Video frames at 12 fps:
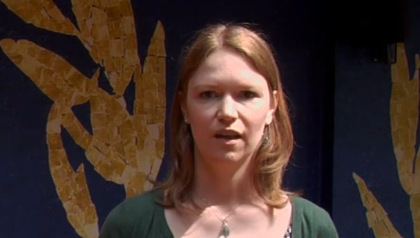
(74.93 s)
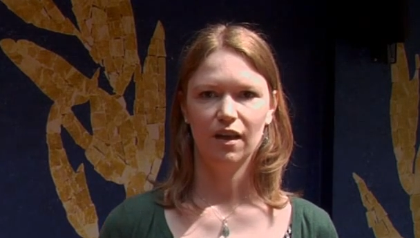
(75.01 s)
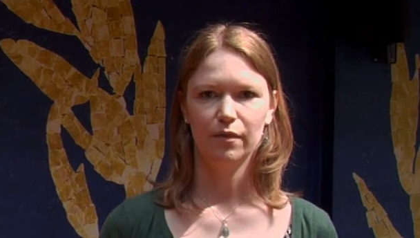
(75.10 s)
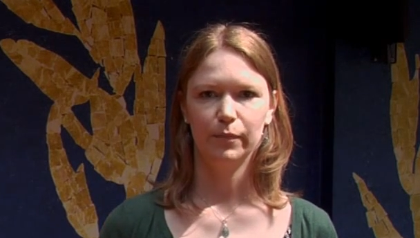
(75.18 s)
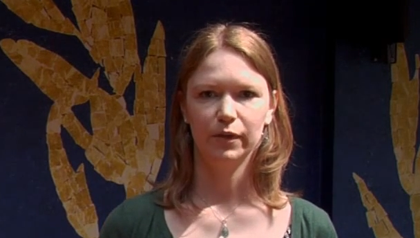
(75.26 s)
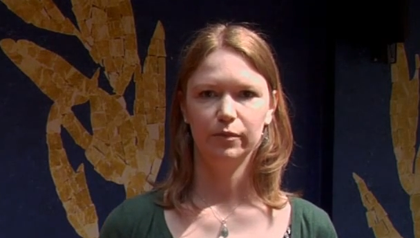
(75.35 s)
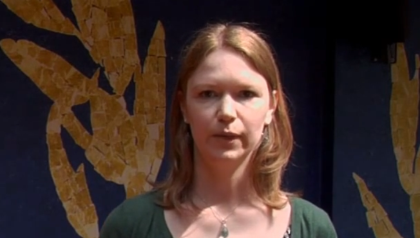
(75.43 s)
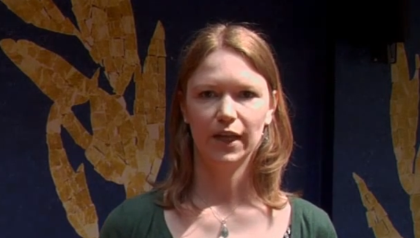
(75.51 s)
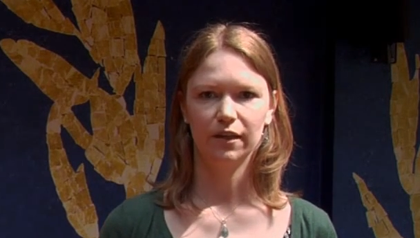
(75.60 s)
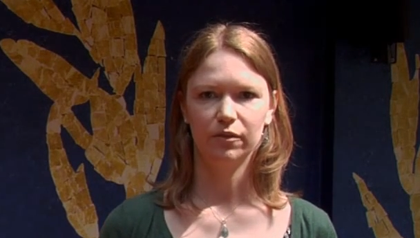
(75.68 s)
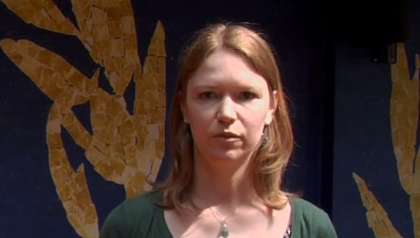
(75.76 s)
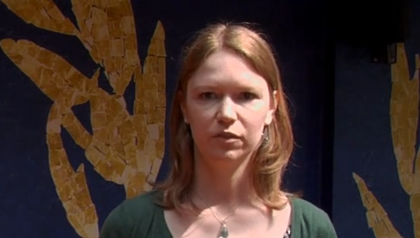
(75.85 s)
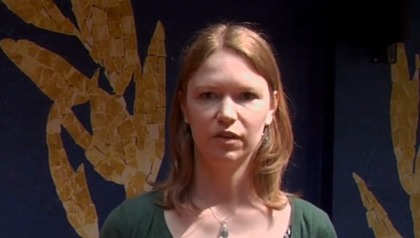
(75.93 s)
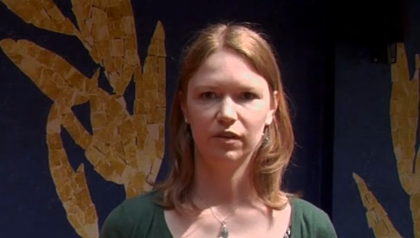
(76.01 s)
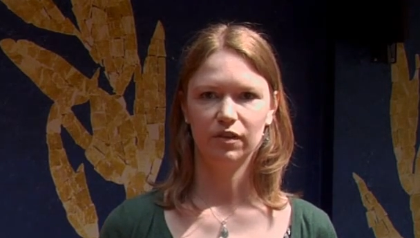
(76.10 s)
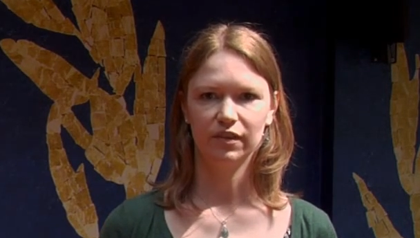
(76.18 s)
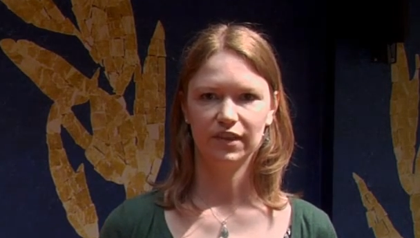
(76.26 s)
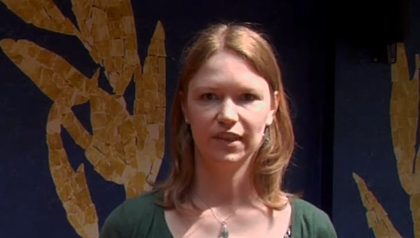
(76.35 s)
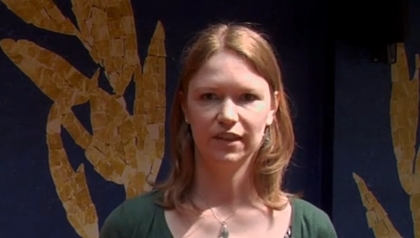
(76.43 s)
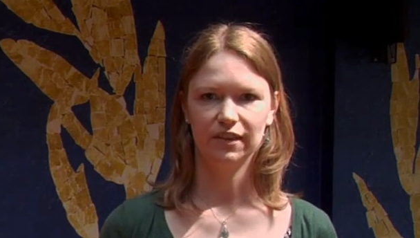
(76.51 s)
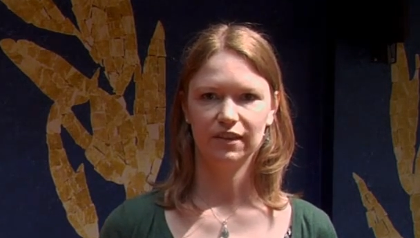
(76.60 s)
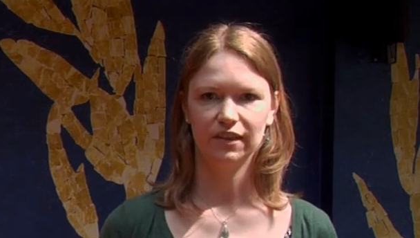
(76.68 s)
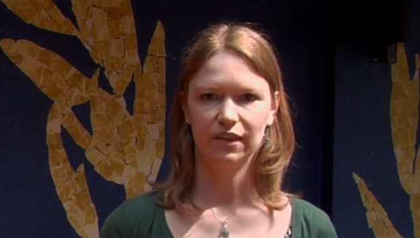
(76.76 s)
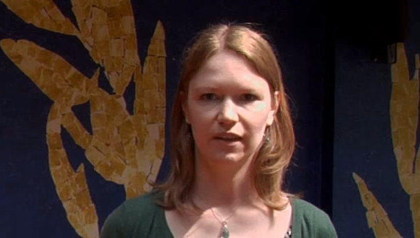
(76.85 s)
But we can also
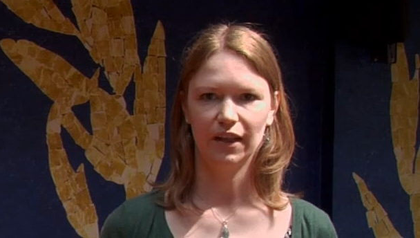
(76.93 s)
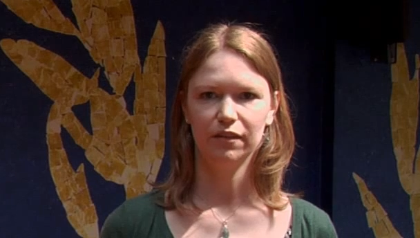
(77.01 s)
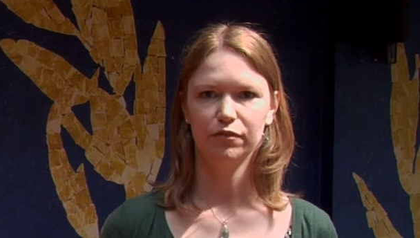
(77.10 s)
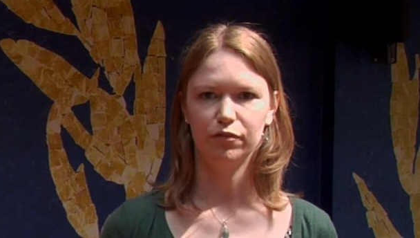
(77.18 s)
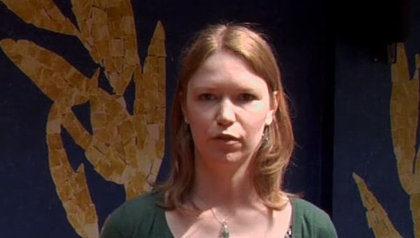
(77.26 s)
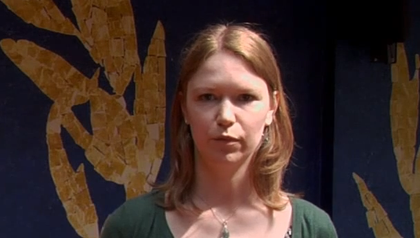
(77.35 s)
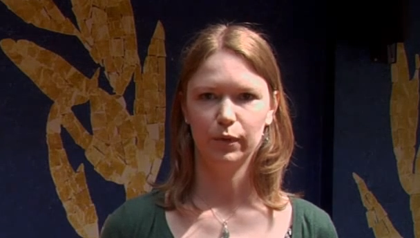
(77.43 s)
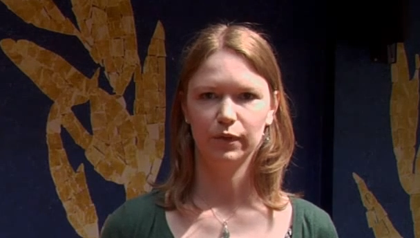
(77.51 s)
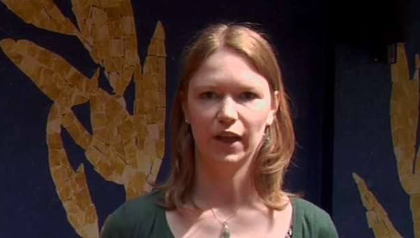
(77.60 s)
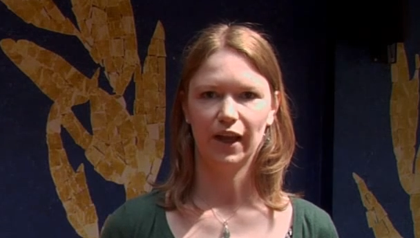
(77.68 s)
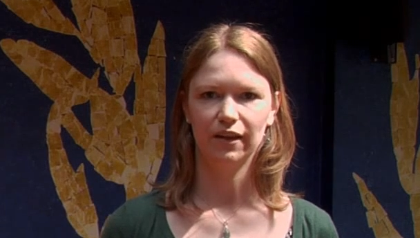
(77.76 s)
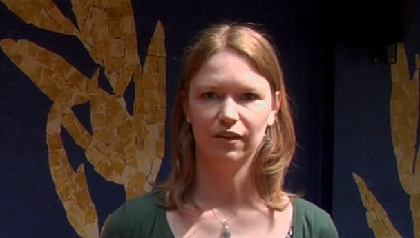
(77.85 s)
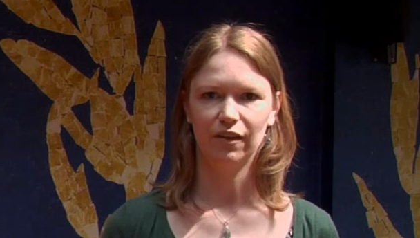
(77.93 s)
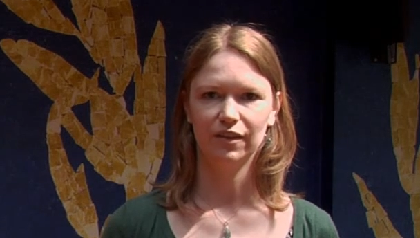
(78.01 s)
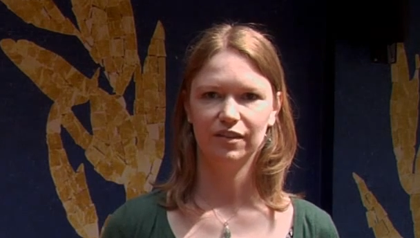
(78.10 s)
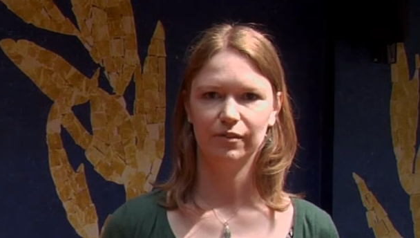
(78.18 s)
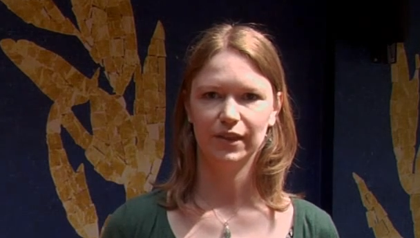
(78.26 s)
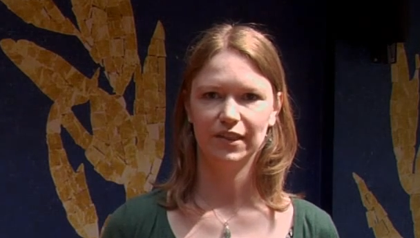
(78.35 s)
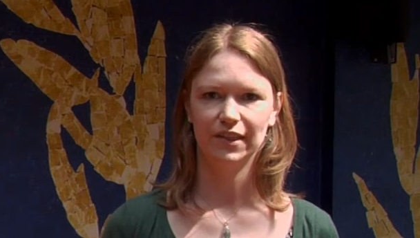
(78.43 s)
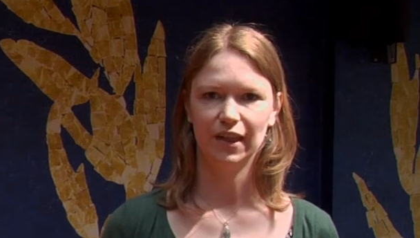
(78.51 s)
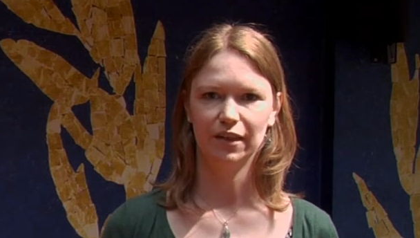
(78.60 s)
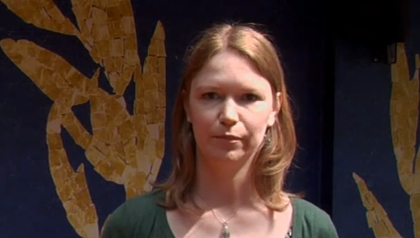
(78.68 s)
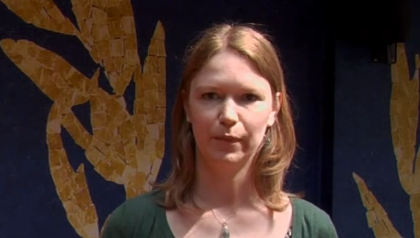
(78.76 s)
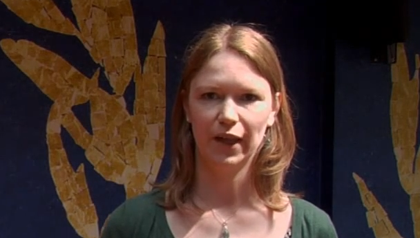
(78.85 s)
consider the informal dialogues which
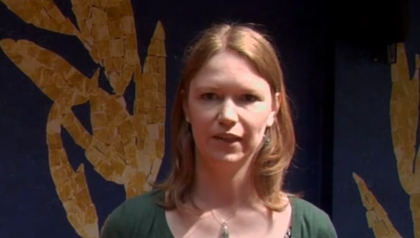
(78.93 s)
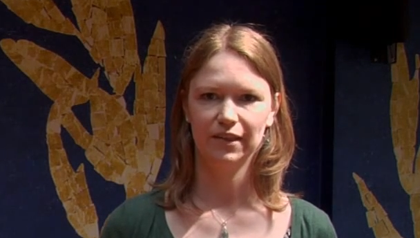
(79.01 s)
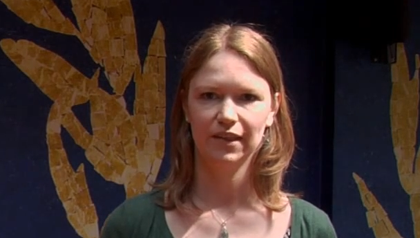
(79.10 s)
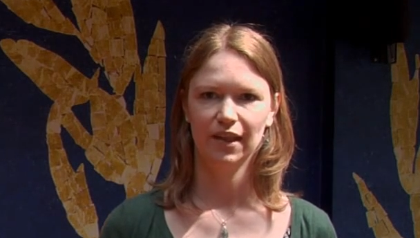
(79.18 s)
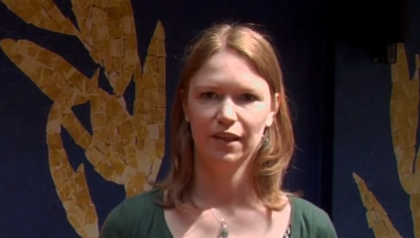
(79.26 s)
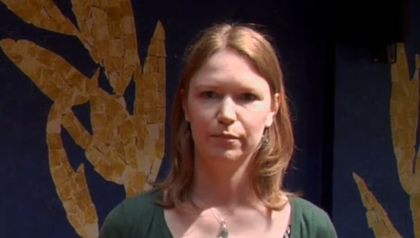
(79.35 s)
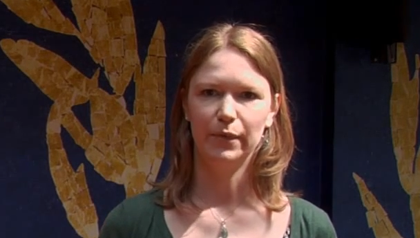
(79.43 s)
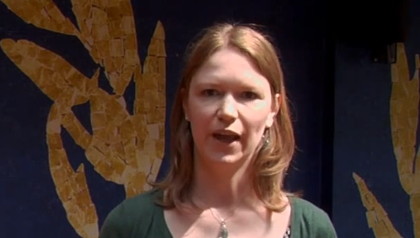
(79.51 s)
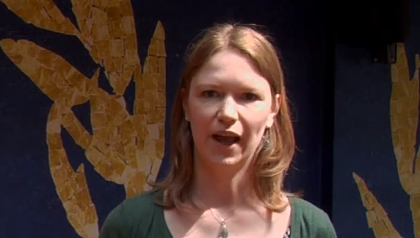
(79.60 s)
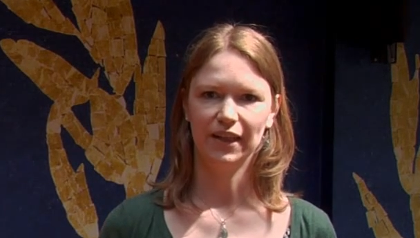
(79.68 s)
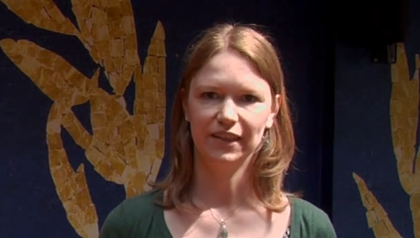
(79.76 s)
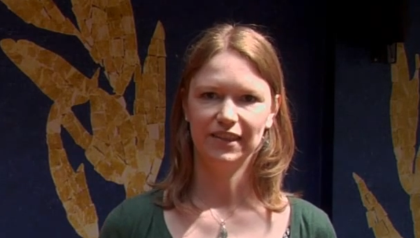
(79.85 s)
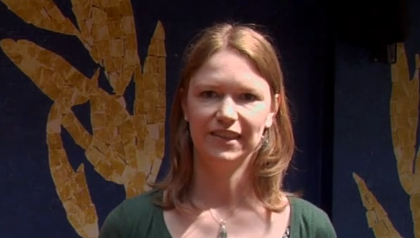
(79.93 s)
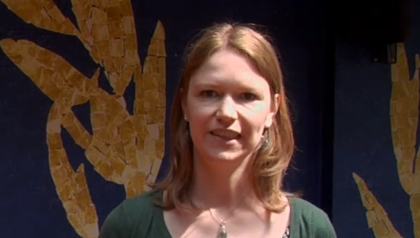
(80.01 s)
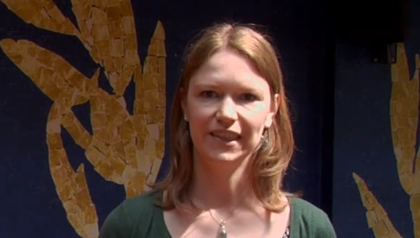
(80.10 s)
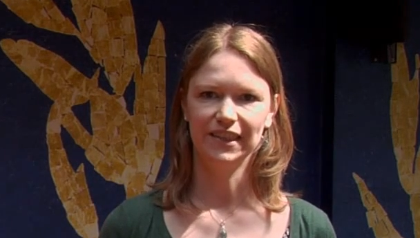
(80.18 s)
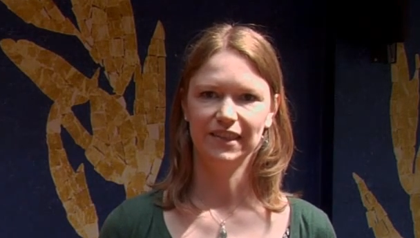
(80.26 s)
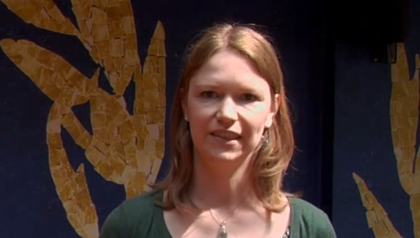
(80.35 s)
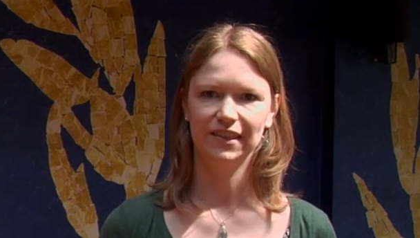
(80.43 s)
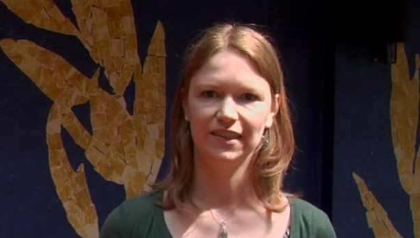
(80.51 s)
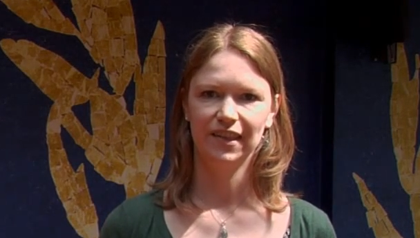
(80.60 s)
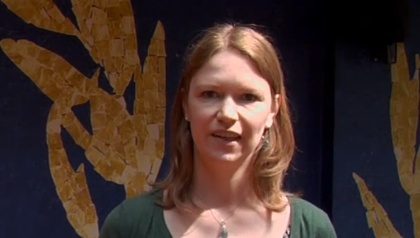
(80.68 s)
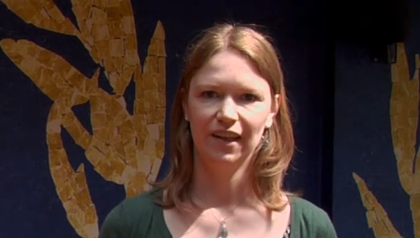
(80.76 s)
take place behind the scenes